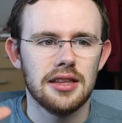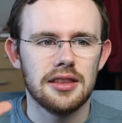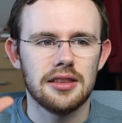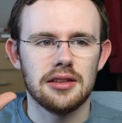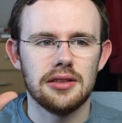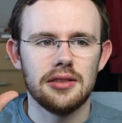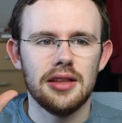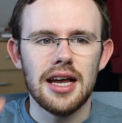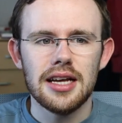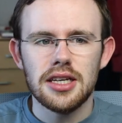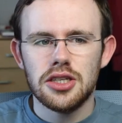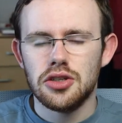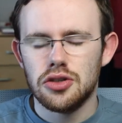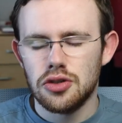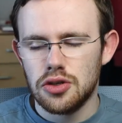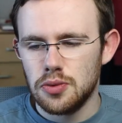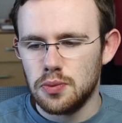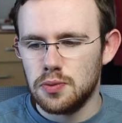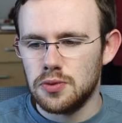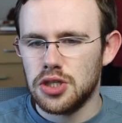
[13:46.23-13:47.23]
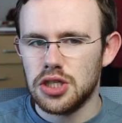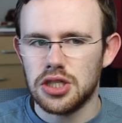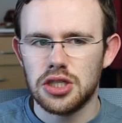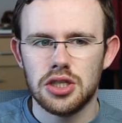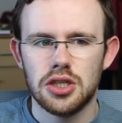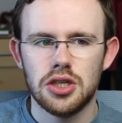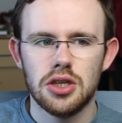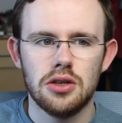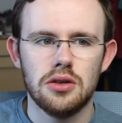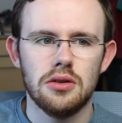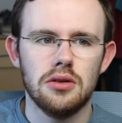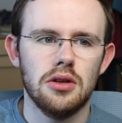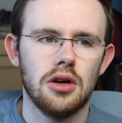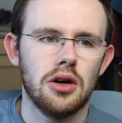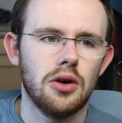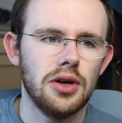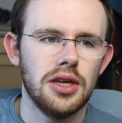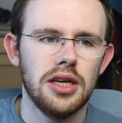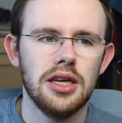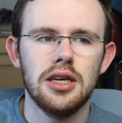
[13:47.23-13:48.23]
The lecturer just,
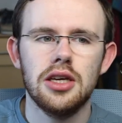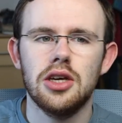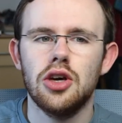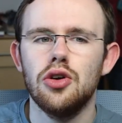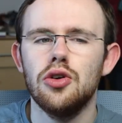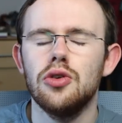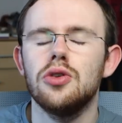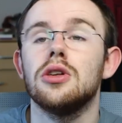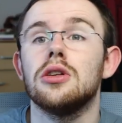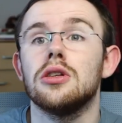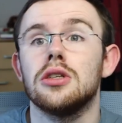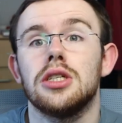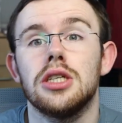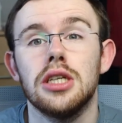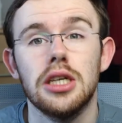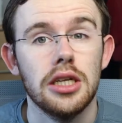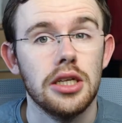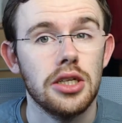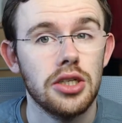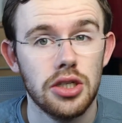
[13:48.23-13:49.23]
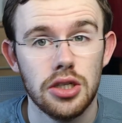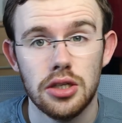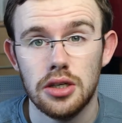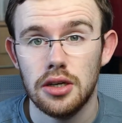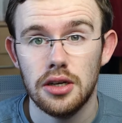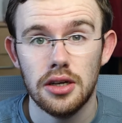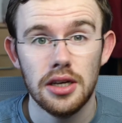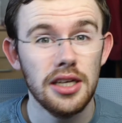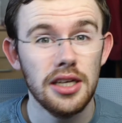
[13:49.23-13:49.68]
he couldn't teach.